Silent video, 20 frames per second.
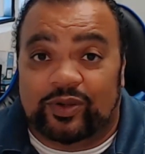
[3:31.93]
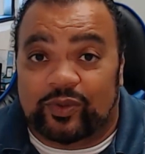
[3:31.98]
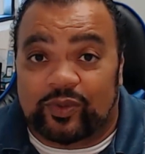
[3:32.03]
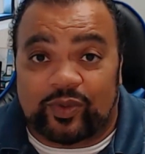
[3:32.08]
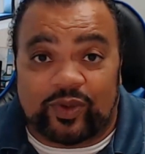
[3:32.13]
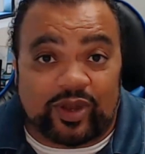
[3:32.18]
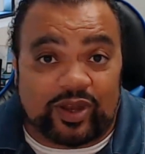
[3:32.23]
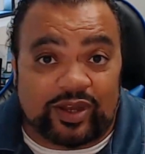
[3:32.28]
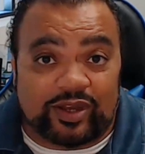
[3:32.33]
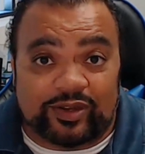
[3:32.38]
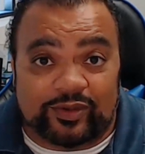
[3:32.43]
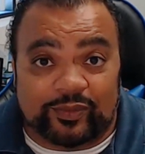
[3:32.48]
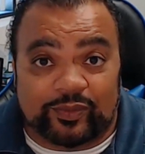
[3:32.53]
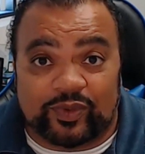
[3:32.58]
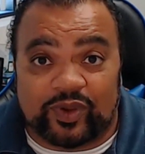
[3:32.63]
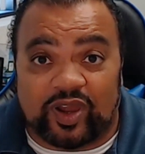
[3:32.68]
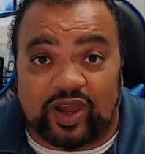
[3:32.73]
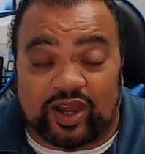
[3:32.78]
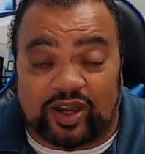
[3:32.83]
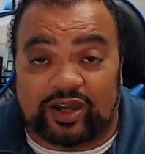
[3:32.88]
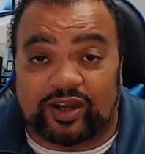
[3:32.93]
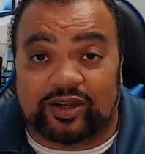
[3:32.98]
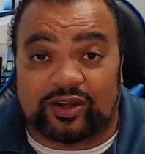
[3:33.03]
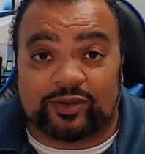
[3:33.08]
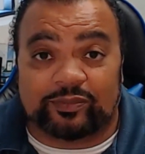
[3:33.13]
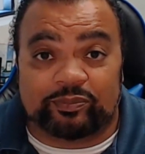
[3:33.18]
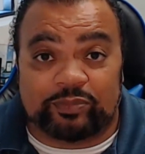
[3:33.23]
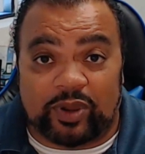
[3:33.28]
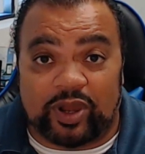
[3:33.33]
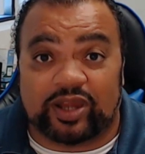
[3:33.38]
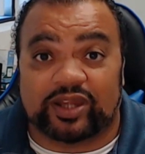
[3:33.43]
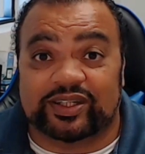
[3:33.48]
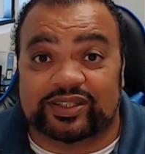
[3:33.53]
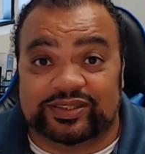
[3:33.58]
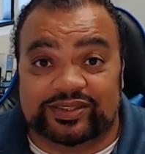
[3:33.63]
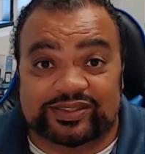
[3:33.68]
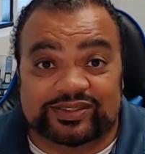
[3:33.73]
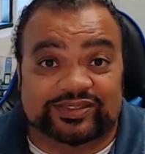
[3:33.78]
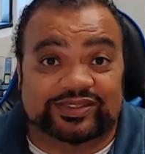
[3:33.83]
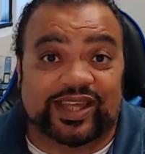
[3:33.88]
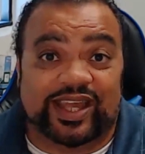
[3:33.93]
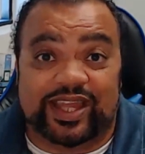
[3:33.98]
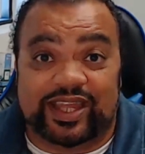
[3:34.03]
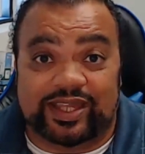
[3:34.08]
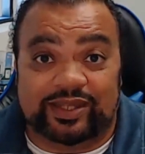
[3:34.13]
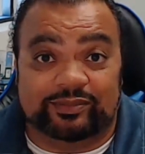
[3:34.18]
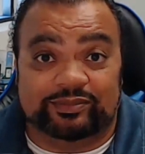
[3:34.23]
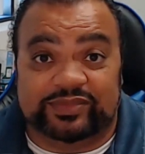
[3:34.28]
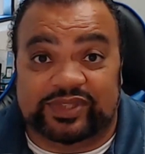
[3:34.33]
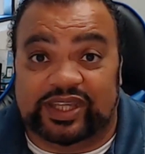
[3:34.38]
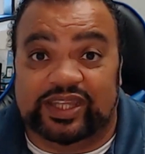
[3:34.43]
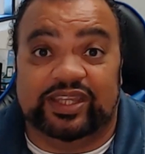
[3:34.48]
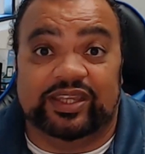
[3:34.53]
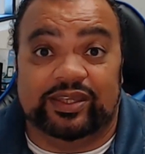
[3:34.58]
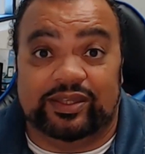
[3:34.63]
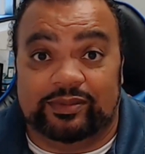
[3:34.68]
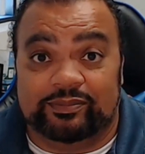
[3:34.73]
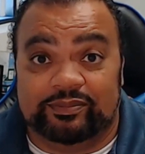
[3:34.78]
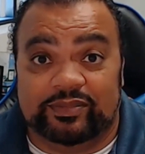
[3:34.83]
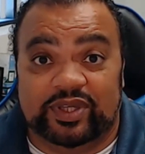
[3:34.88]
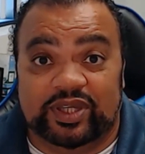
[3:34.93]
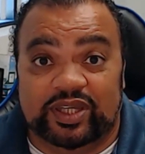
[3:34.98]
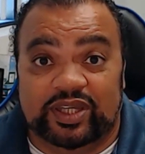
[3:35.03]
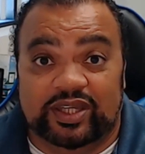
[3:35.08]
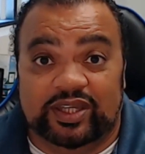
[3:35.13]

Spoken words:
we're all part of the same team.